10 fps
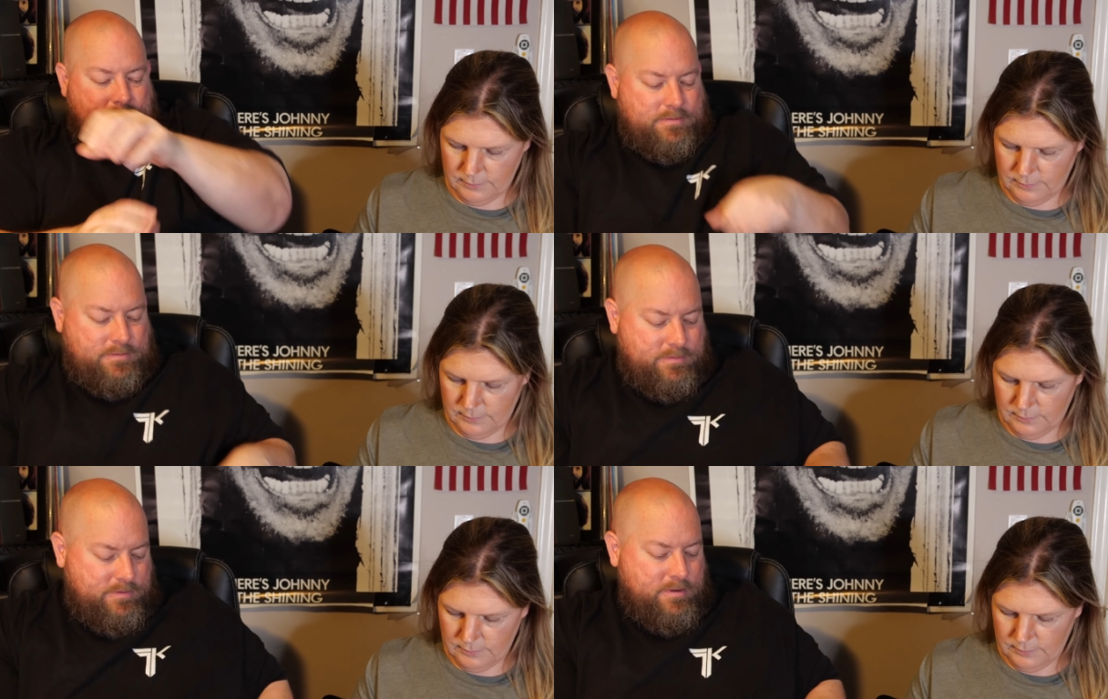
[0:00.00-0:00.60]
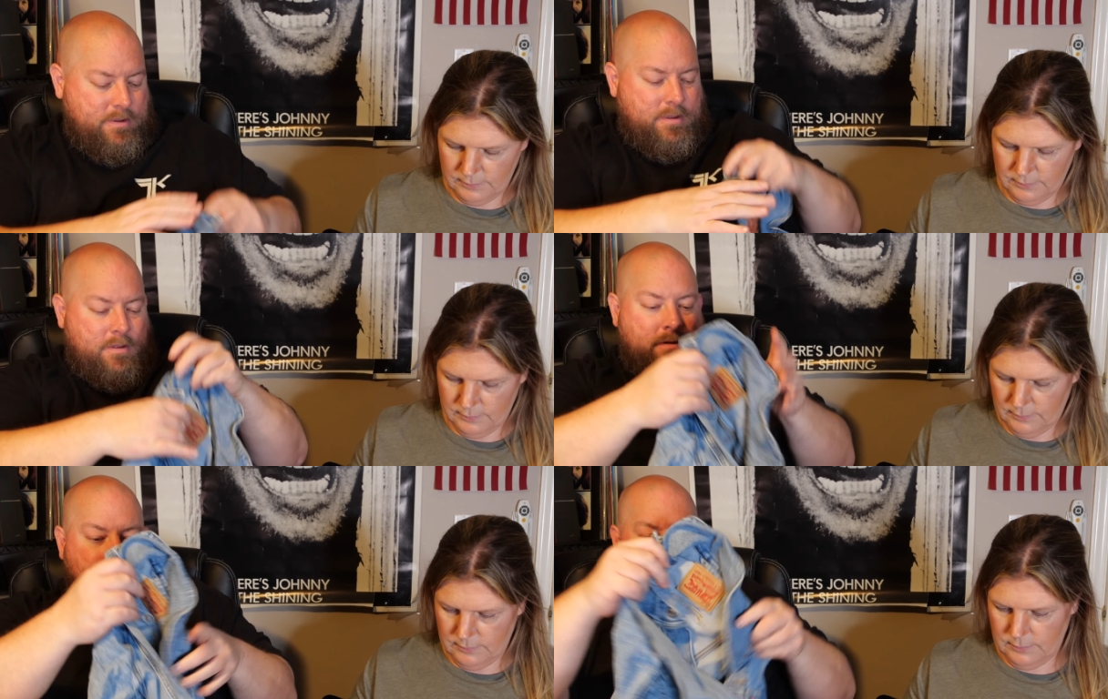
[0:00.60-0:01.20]

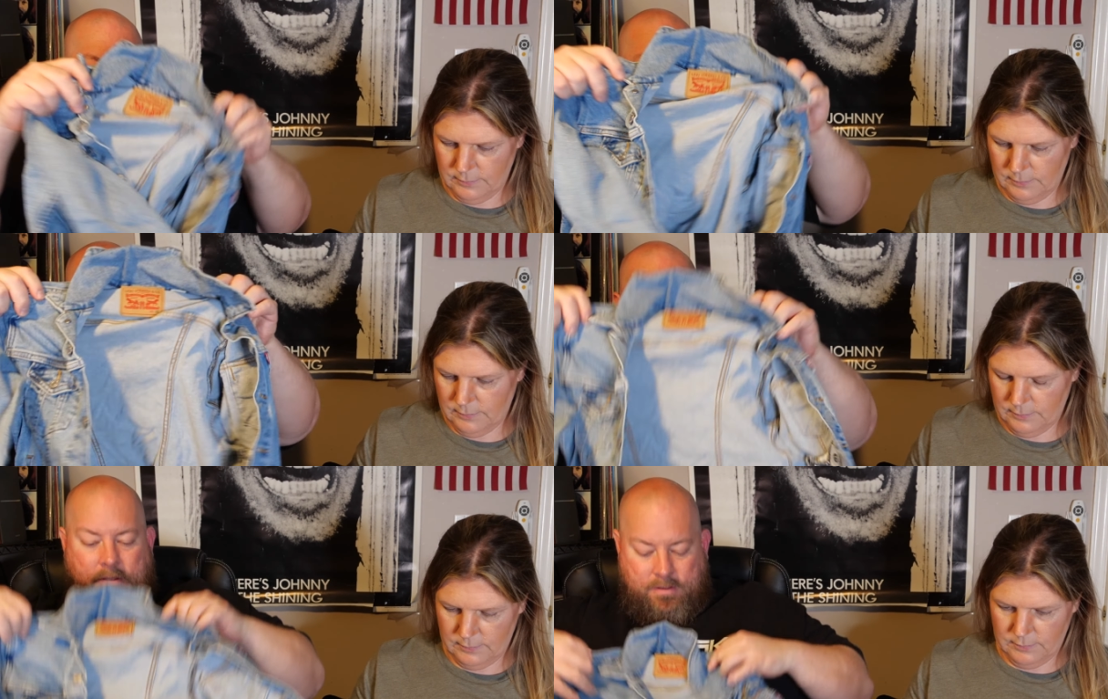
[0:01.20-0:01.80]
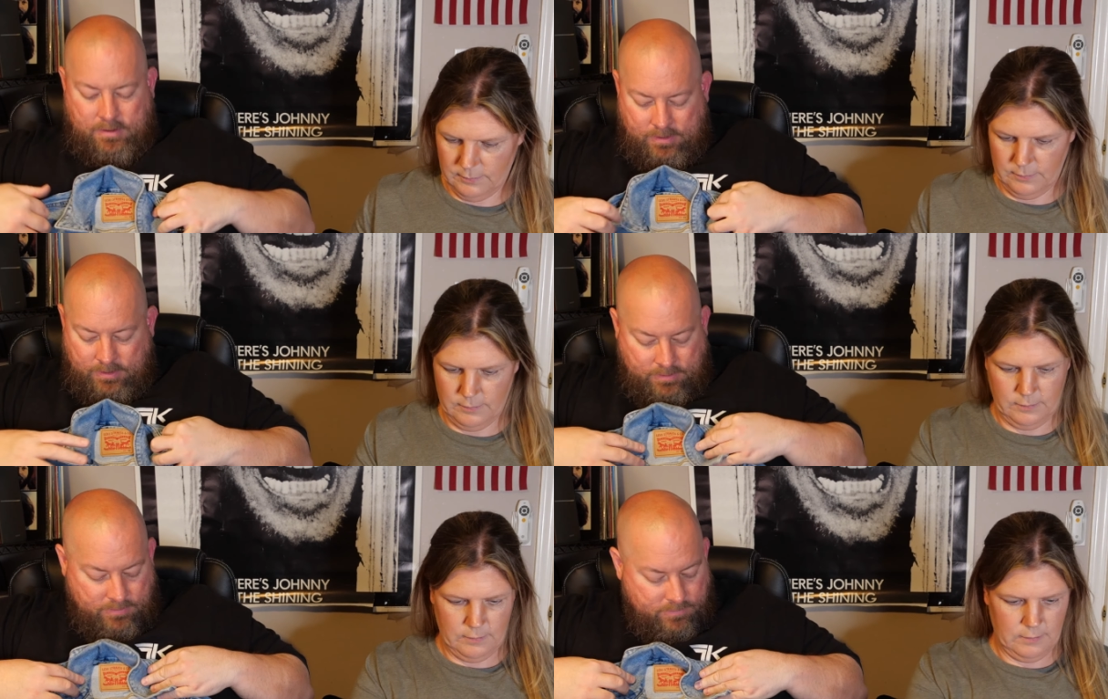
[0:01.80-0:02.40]

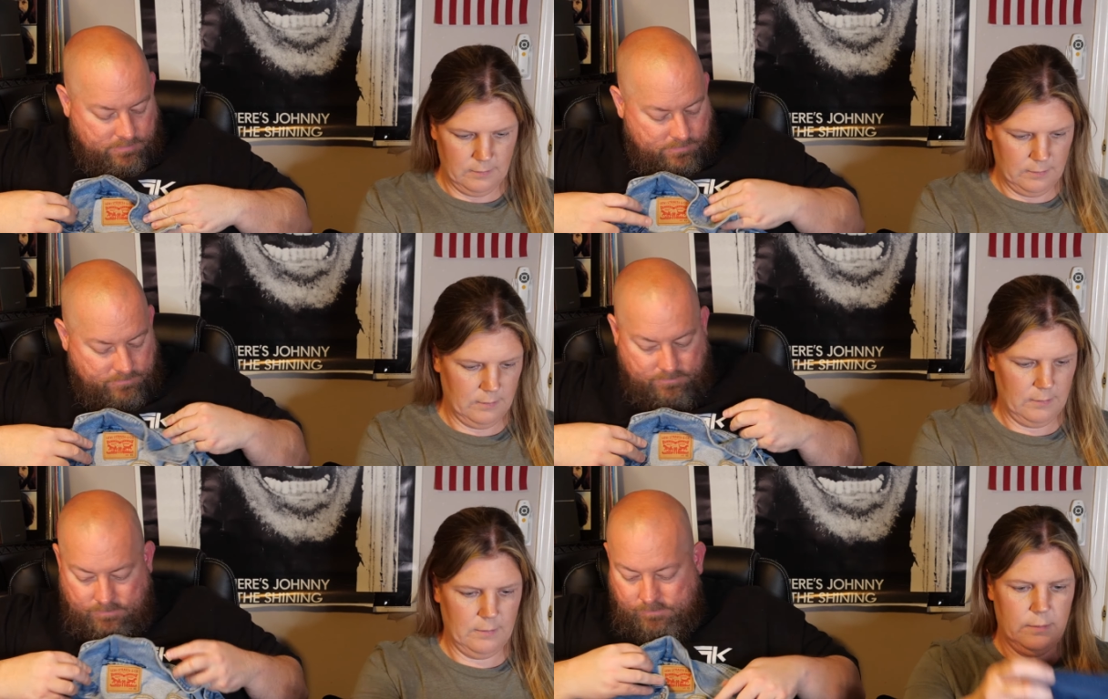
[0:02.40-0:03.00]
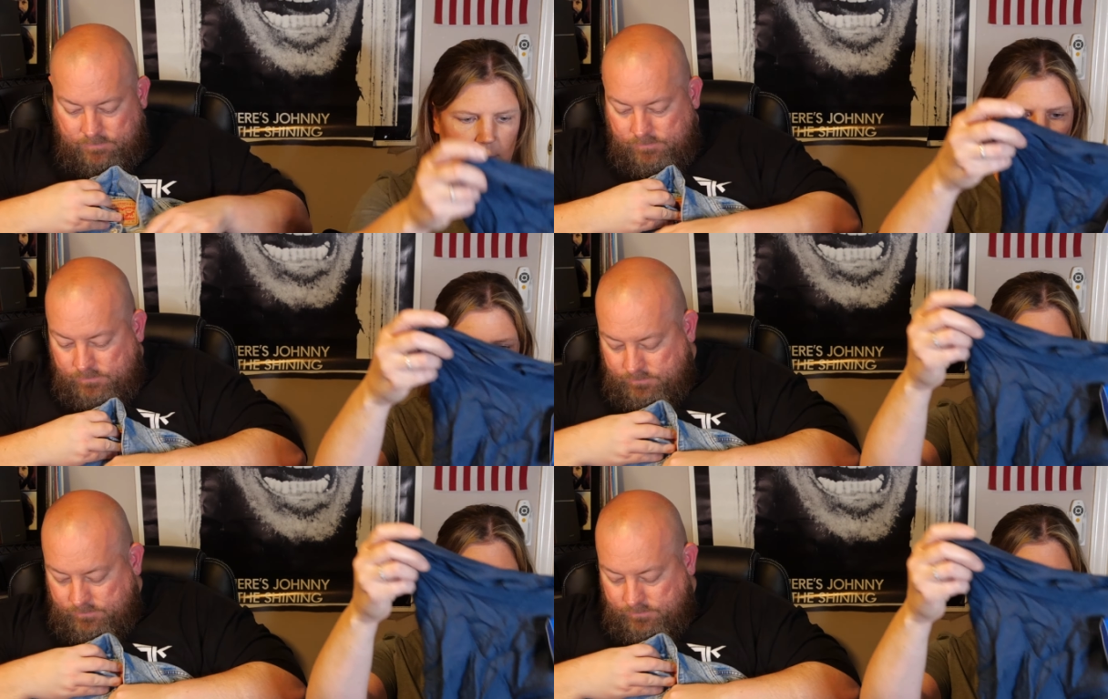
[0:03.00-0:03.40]
(silence)